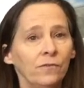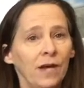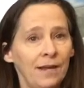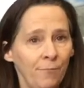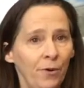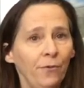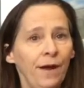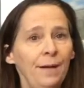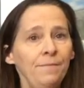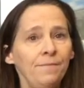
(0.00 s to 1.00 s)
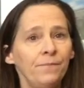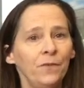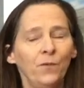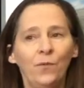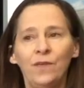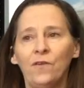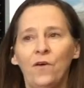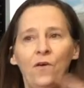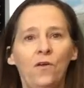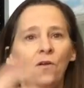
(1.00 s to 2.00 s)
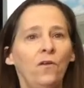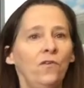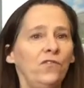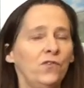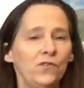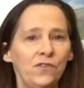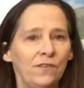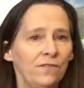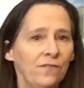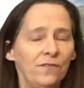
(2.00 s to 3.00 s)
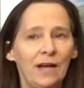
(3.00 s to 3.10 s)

kind of program with all sorts of